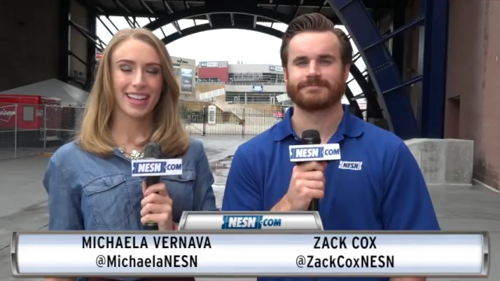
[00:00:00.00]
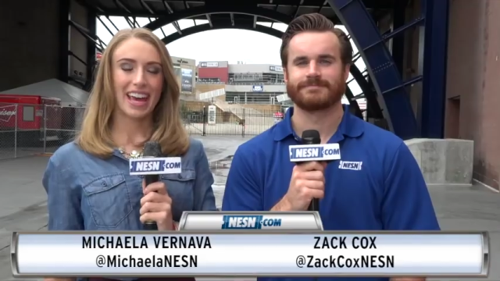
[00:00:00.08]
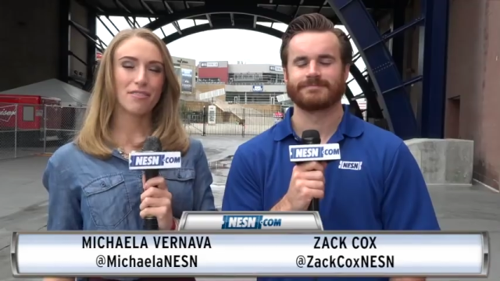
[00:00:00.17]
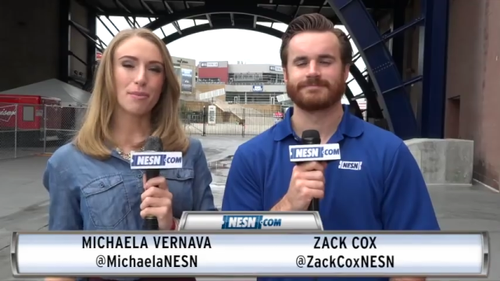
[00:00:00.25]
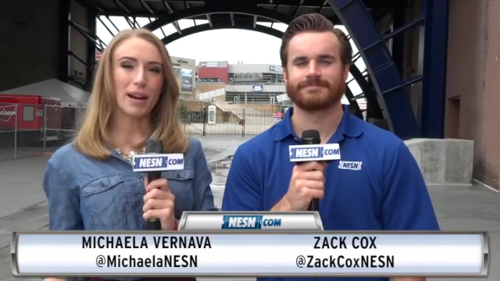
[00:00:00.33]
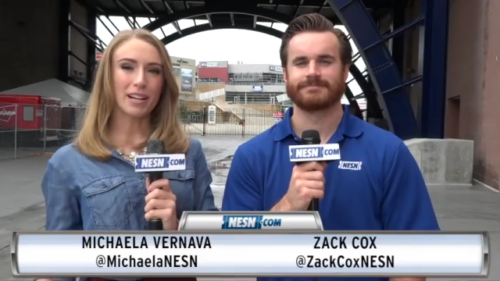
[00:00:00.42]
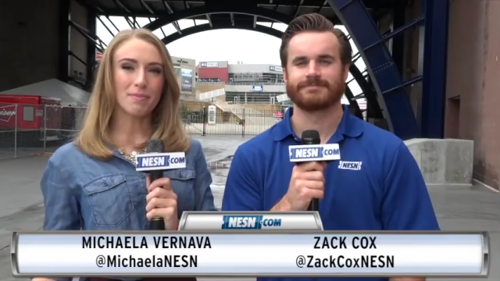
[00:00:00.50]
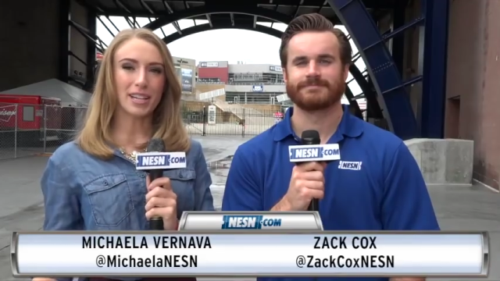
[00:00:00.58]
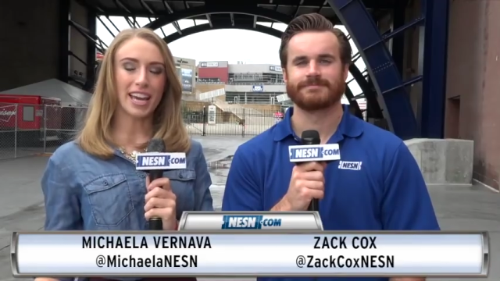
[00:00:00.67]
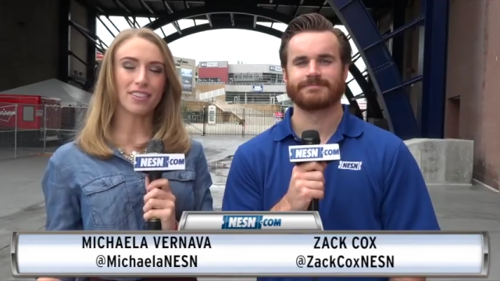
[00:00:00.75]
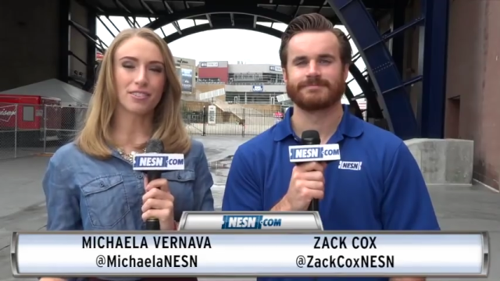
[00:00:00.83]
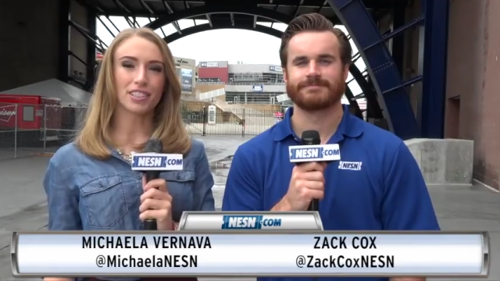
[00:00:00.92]
Speaker 1: Hey everybody,
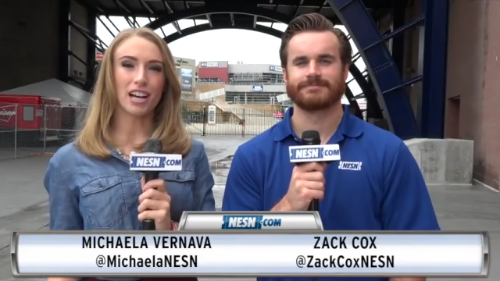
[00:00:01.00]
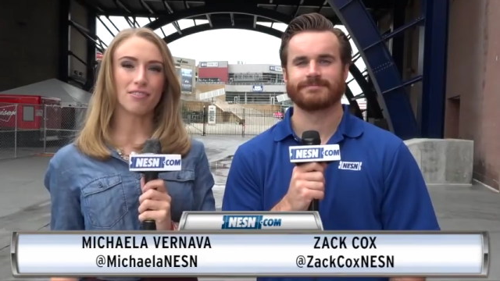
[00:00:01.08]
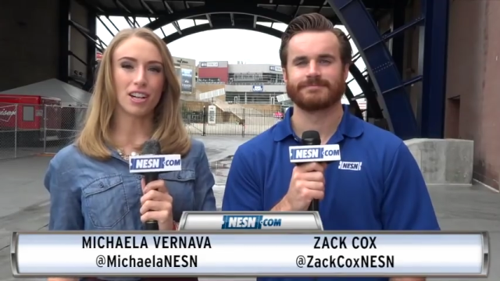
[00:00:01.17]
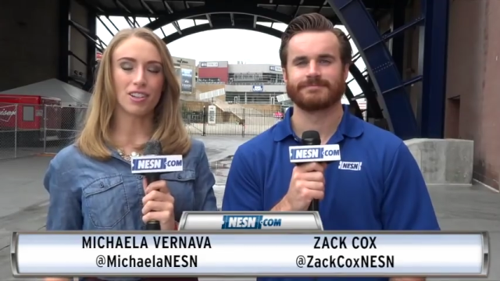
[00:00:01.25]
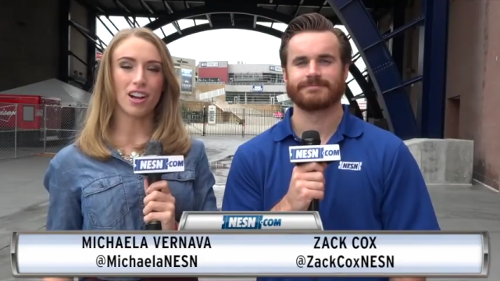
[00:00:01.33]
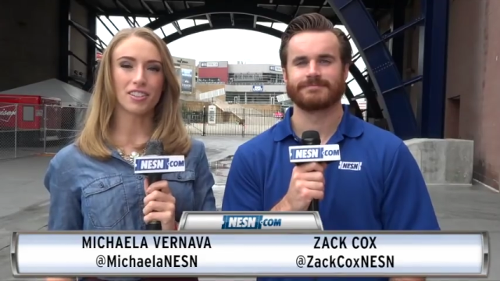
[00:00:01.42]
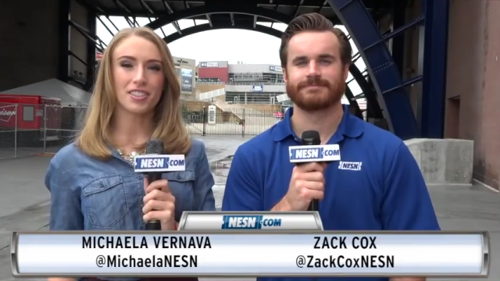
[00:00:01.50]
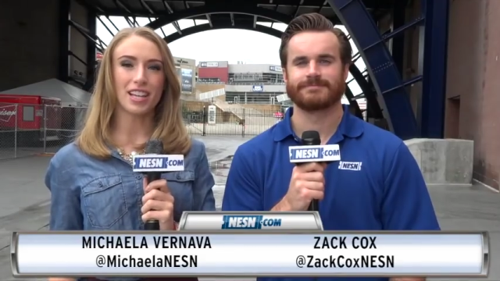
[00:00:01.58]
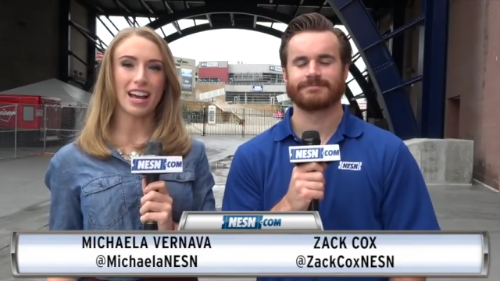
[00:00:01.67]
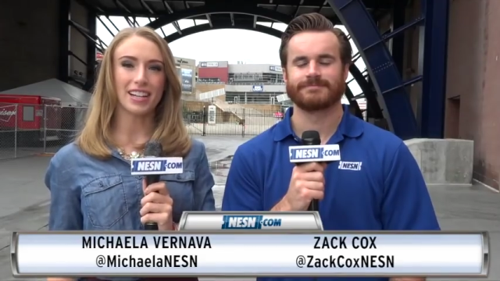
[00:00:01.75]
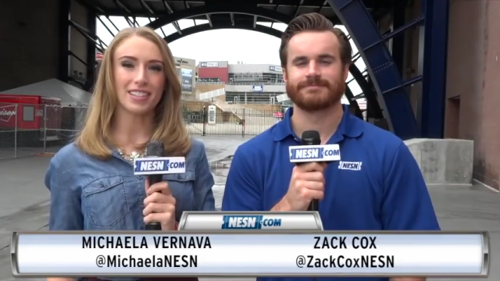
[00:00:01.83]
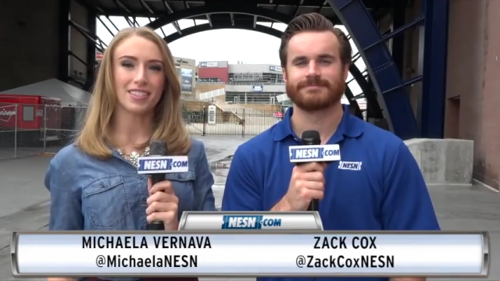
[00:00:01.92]
Michaela Vernava
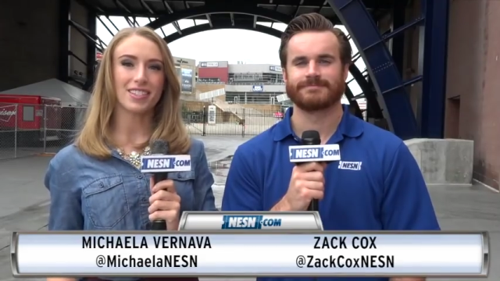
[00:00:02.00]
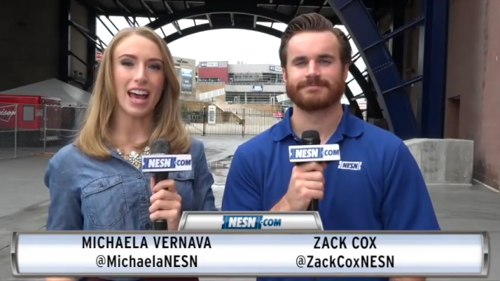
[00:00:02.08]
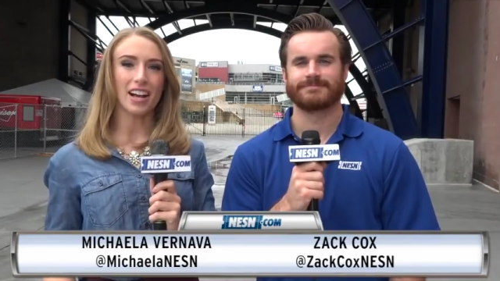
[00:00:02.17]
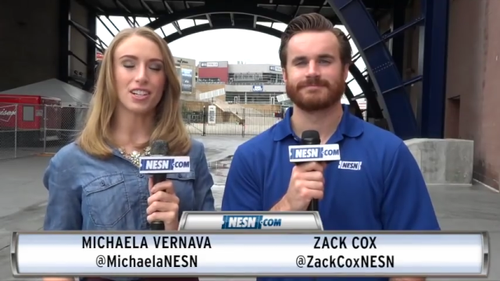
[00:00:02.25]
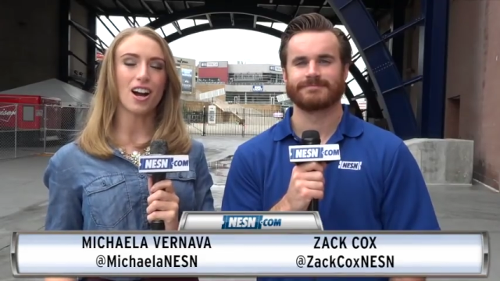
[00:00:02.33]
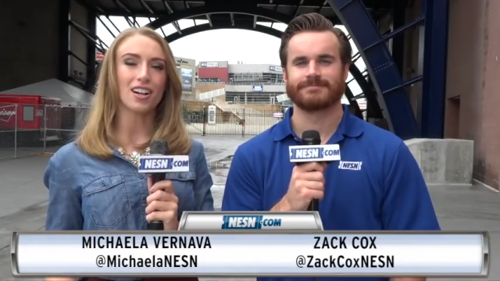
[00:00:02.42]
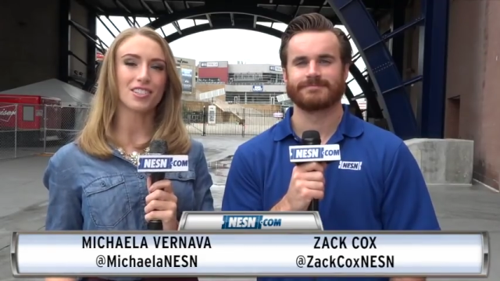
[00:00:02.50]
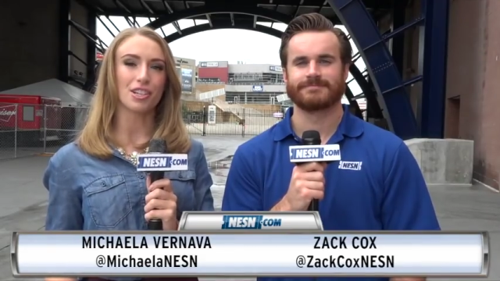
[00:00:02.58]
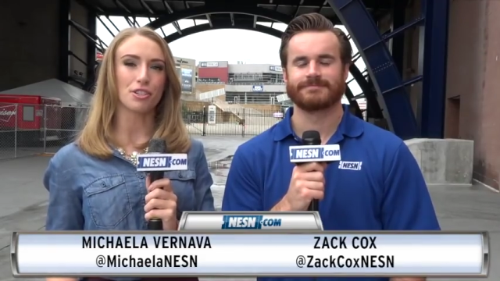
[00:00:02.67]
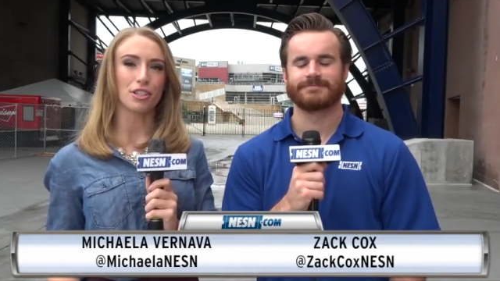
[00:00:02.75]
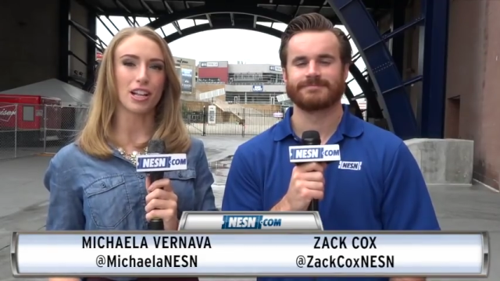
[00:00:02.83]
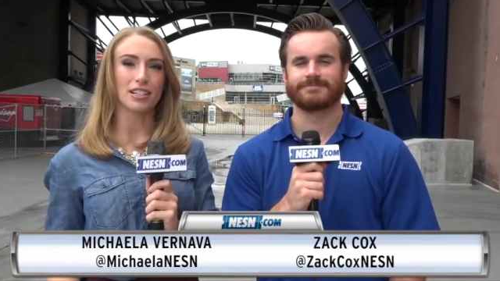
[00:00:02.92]
alongside Zack Cox
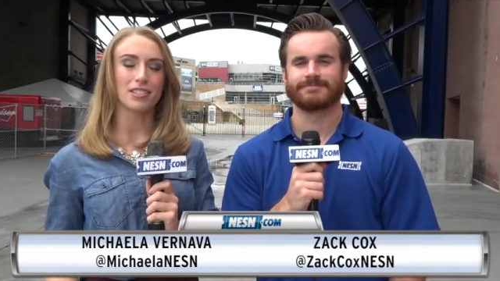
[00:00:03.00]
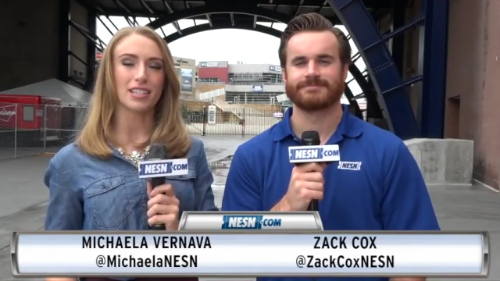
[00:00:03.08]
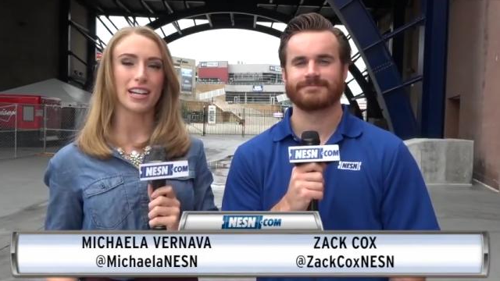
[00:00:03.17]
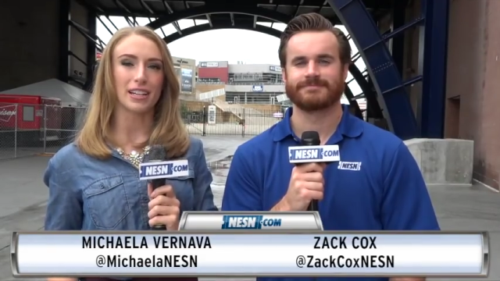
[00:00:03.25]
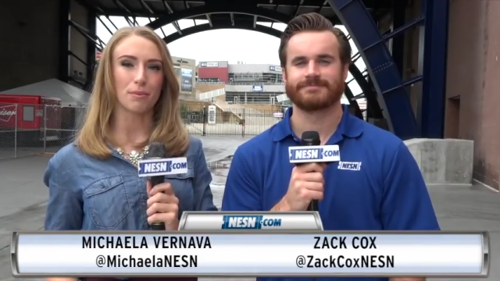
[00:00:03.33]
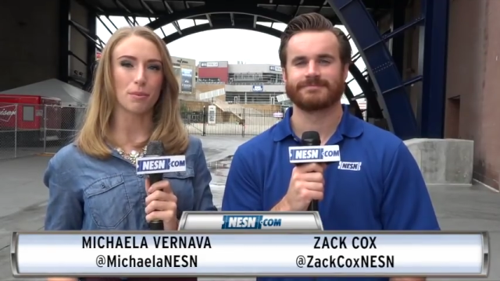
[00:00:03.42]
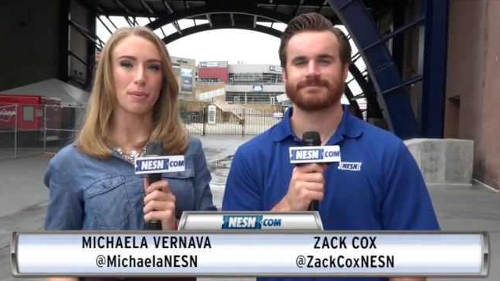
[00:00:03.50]
at Gillette Stadium.